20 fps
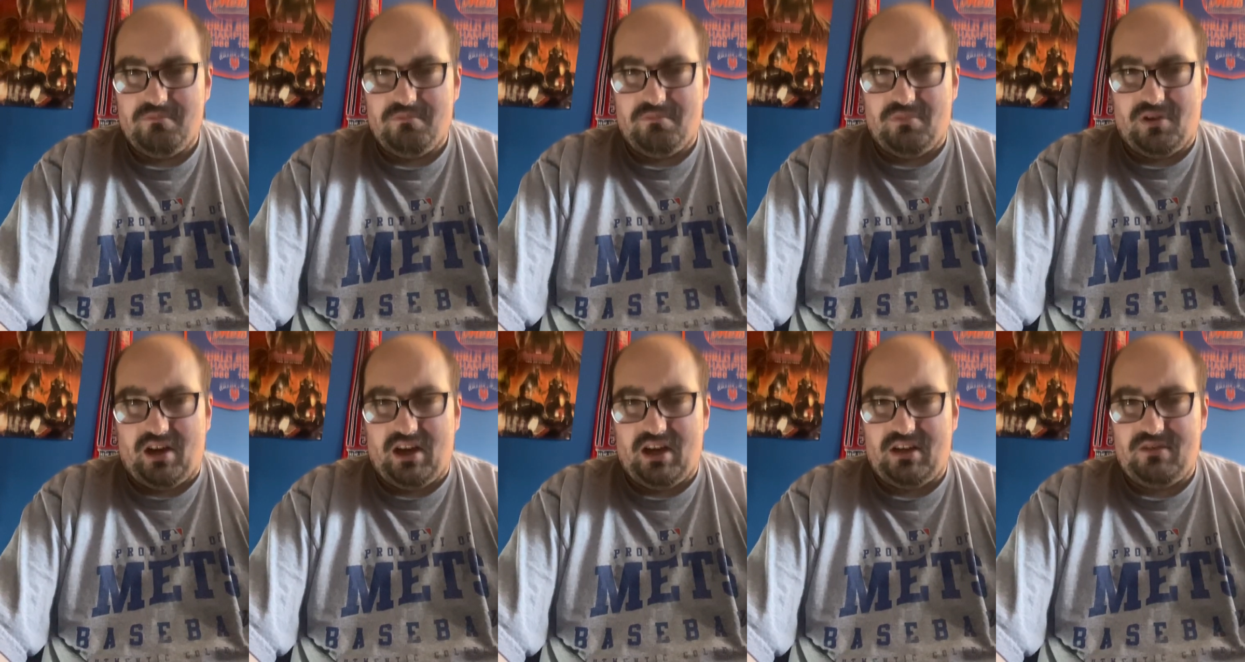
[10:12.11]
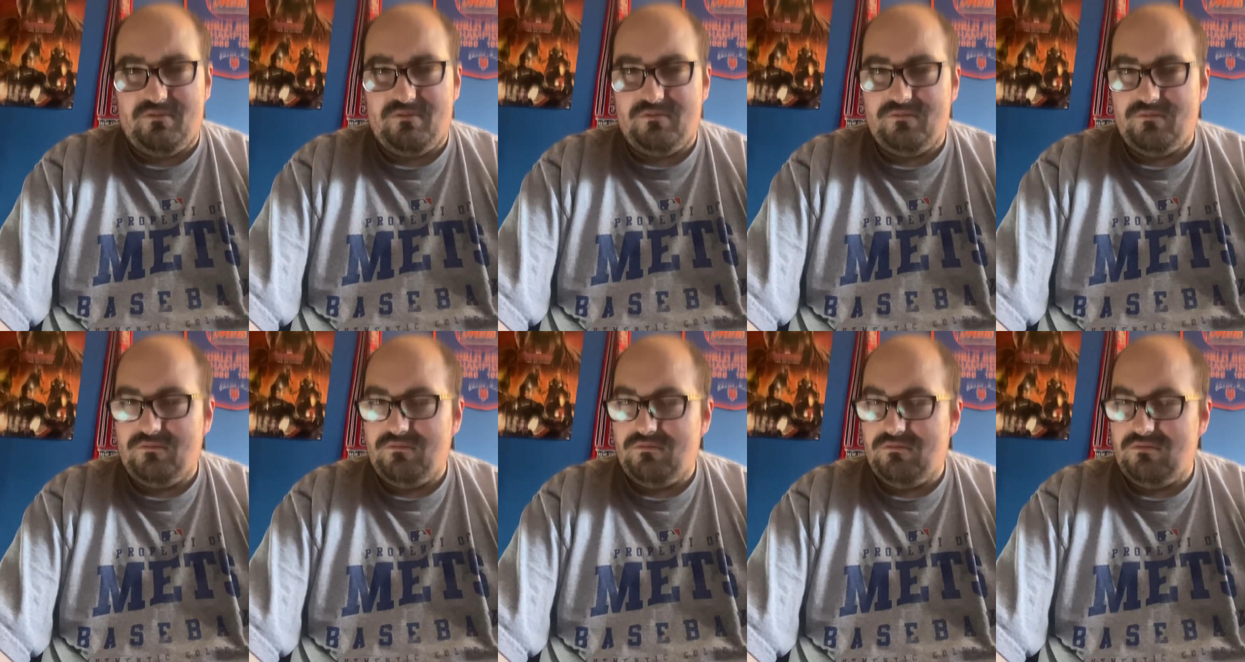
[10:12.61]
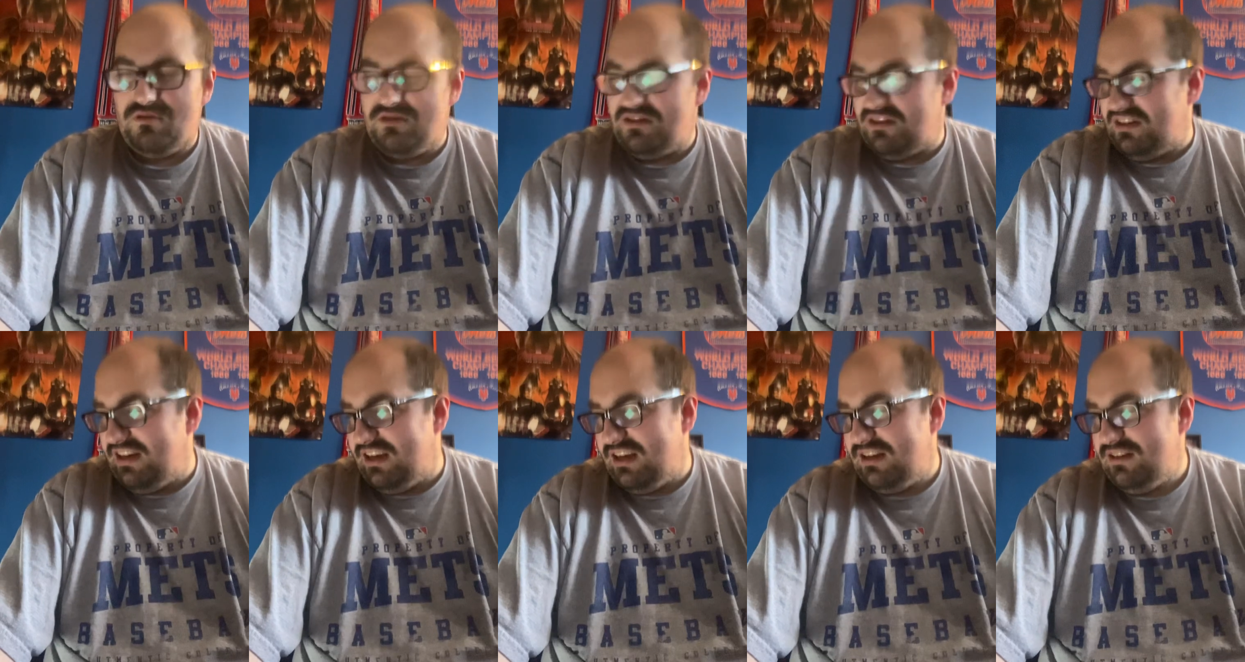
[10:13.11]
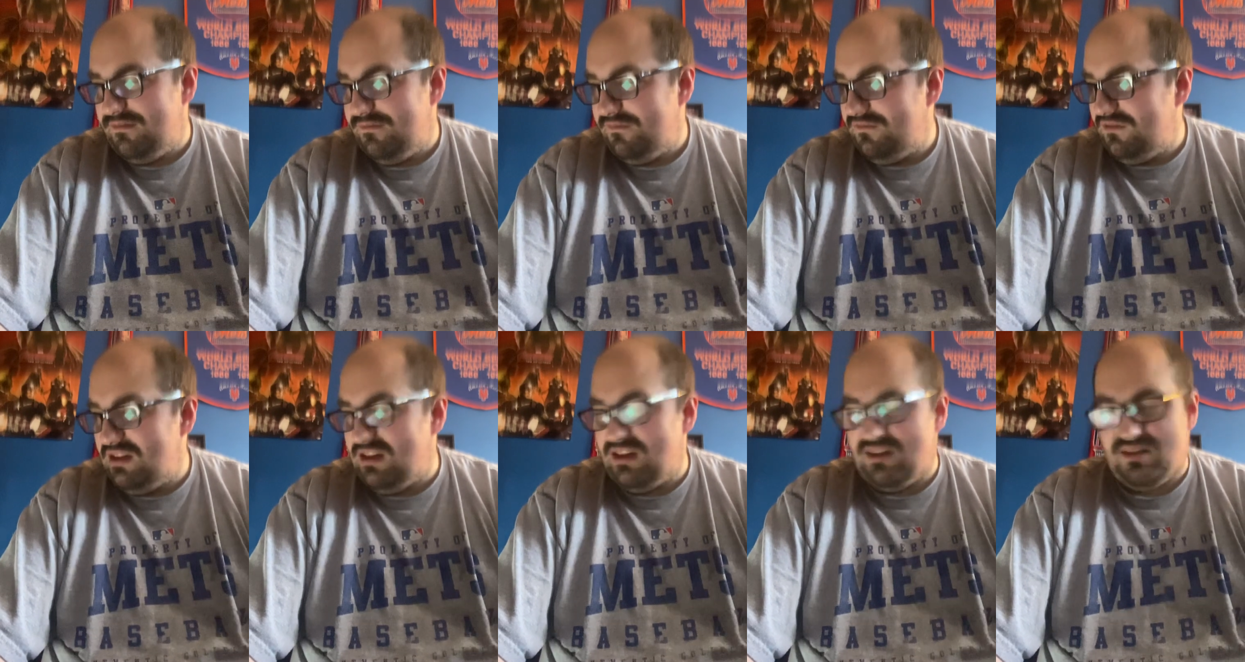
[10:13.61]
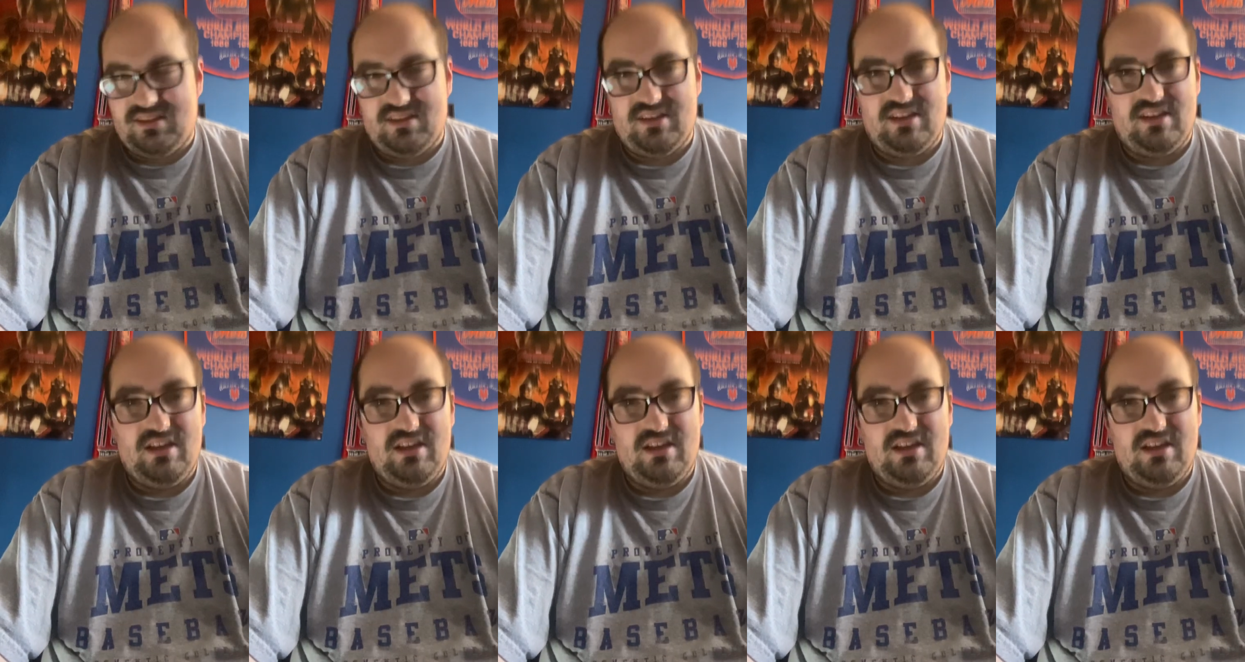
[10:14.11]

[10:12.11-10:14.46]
but we'll see. This